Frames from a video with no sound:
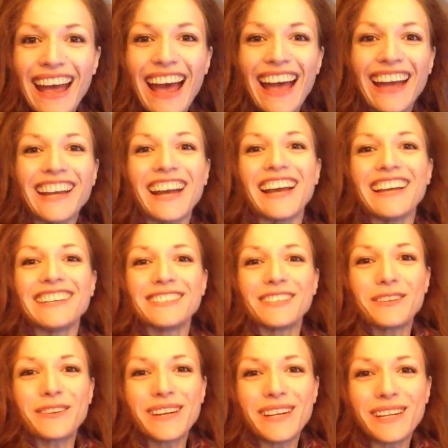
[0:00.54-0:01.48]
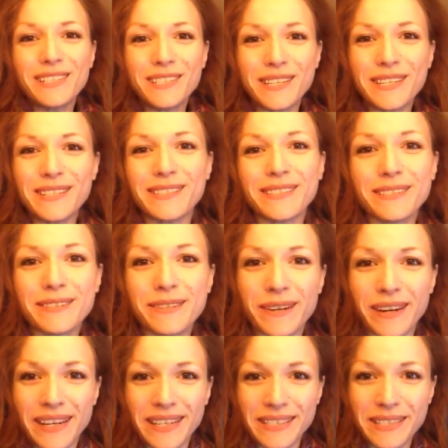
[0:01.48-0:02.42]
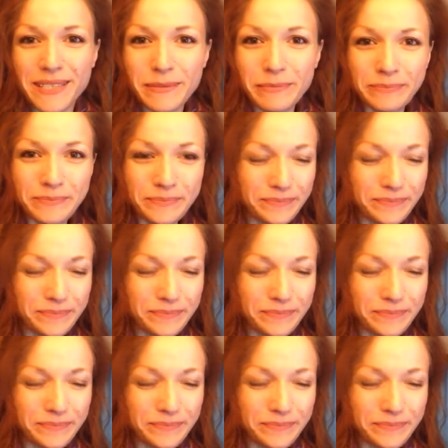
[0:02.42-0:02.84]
Hi guys, glory to Jesus Christ.